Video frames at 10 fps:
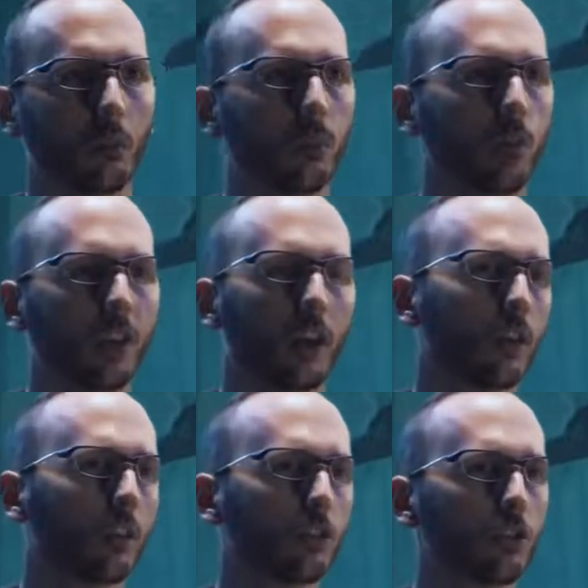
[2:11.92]
moving on
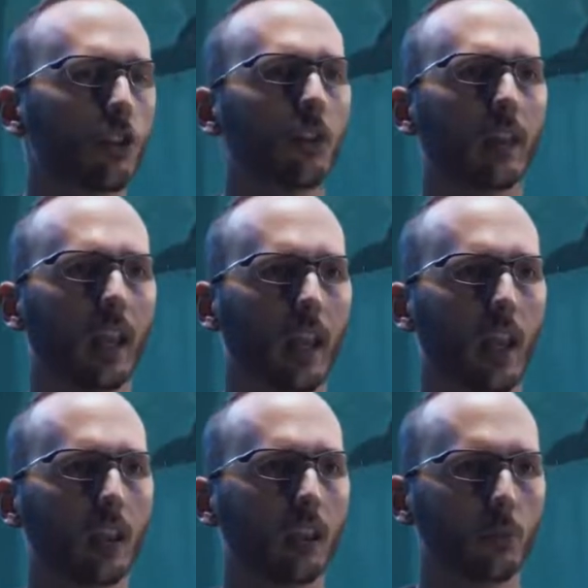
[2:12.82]
on a journey
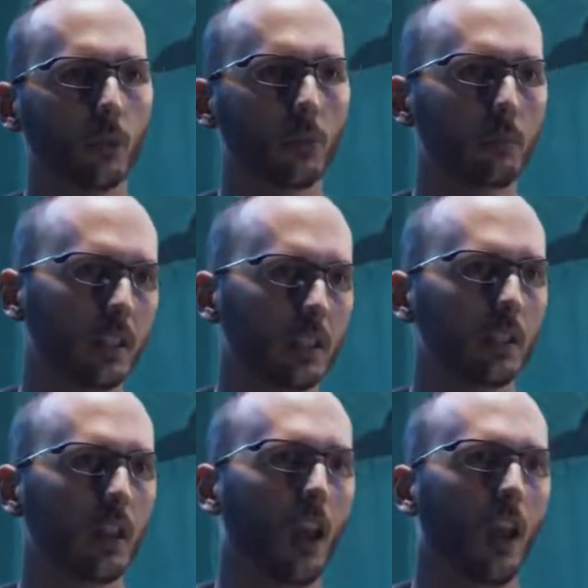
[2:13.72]
and he will meet